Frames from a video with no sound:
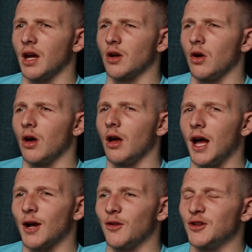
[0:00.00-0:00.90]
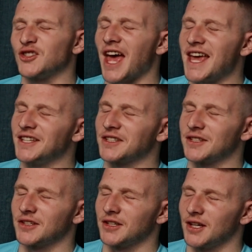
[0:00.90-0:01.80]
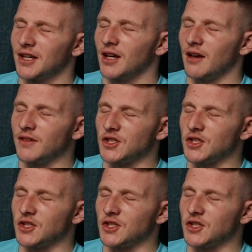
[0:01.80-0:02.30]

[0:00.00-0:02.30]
I got the taste of